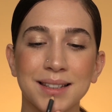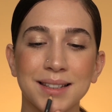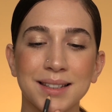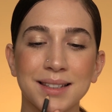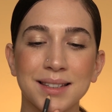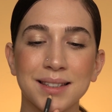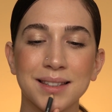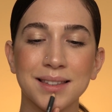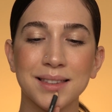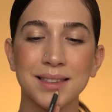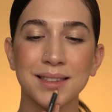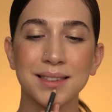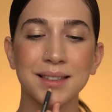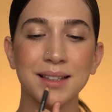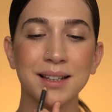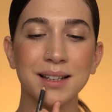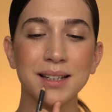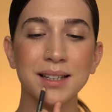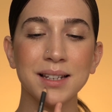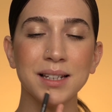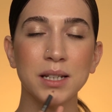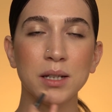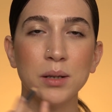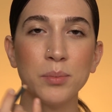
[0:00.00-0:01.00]

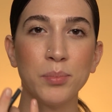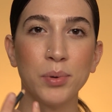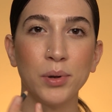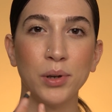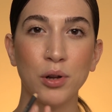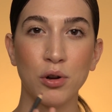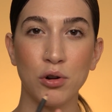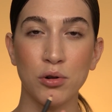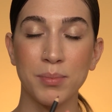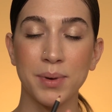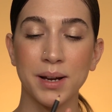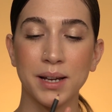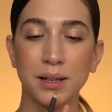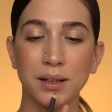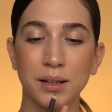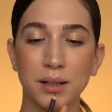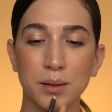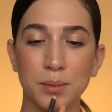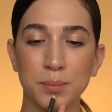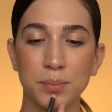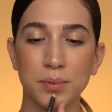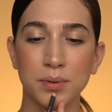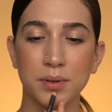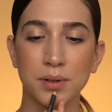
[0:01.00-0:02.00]
slightly below my lip.
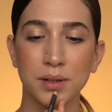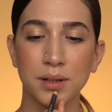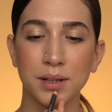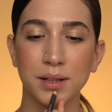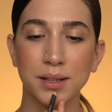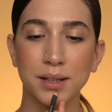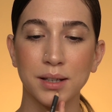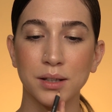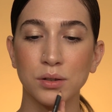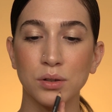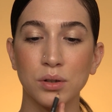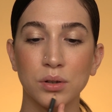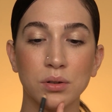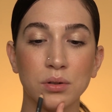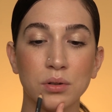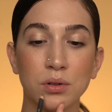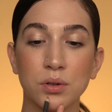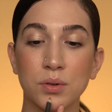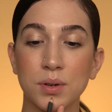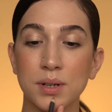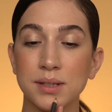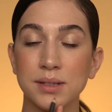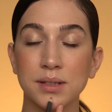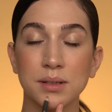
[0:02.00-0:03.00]
Again, don't go
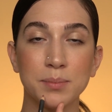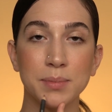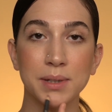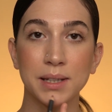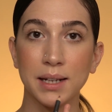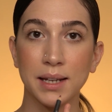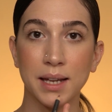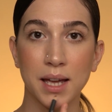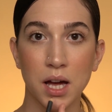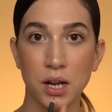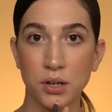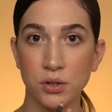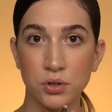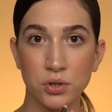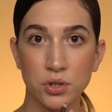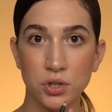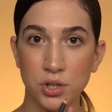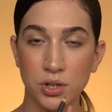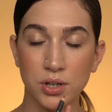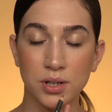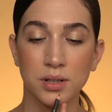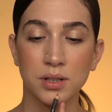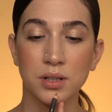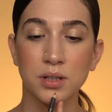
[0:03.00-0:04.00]
crazy, be like on your chin,
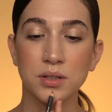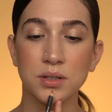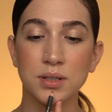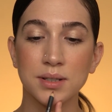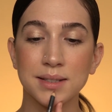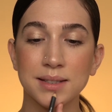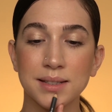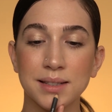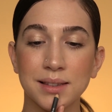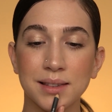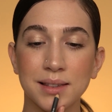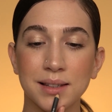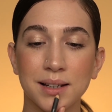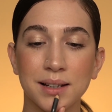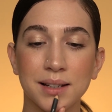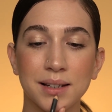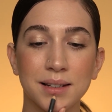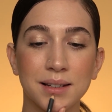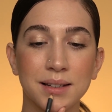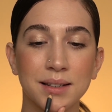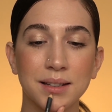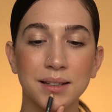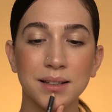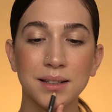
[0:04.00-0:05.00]
just
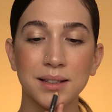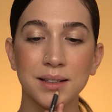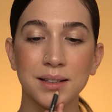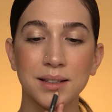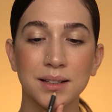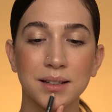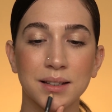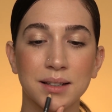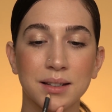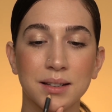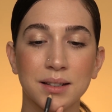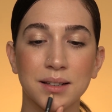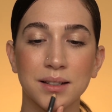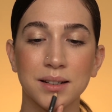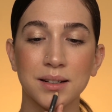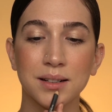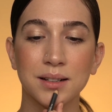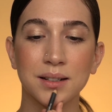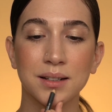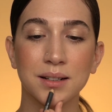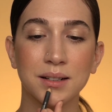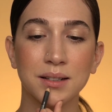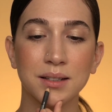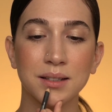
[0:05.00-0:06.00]
slightly
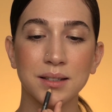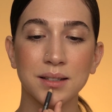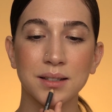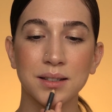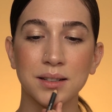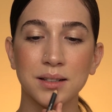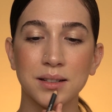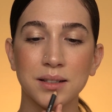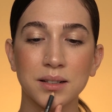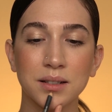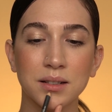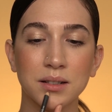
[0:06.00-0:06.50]
right here